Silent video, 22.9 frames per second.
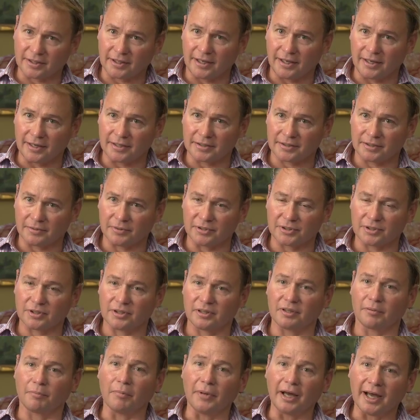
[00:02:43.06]
in Kingston,
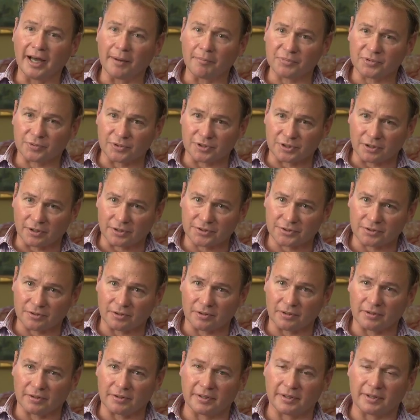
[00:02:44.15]
and the maps, which
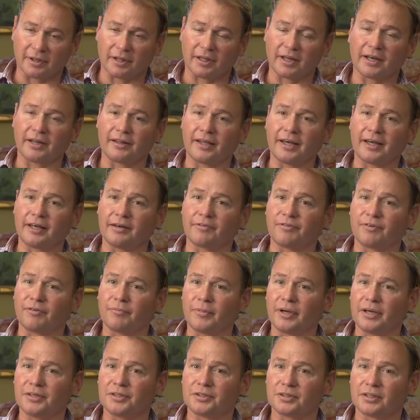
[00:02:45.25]
also, a lot of that
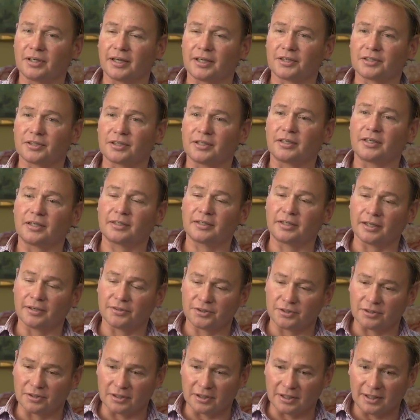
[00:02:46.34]
information actually tells
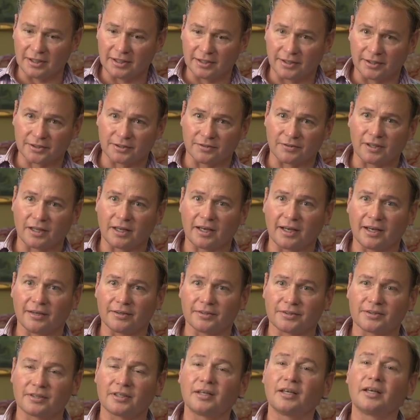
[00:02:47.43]
you the details of the
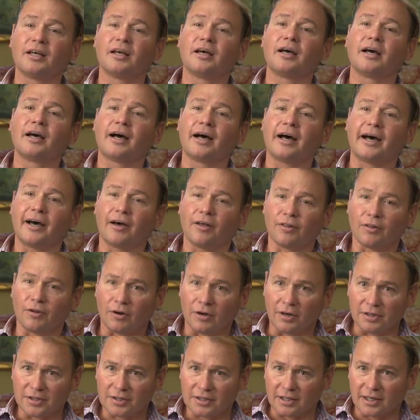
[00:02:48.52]
house, how
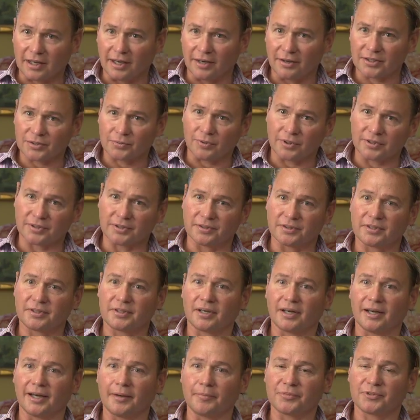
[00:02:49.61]
large the house was at the
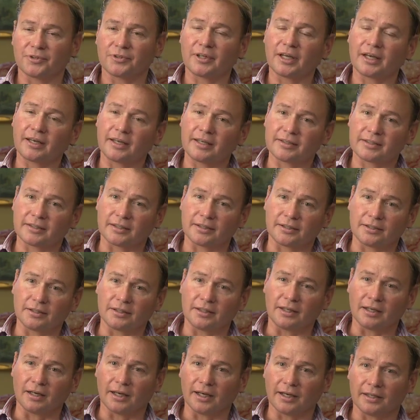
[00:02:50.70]
time. So that is a
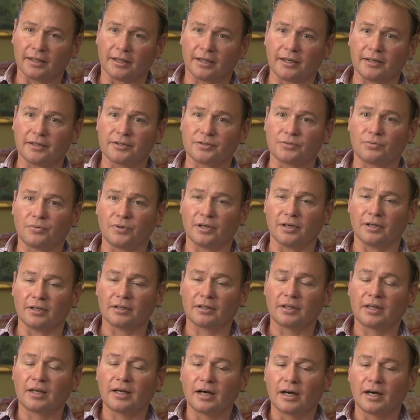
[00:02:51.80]
good guideline as well.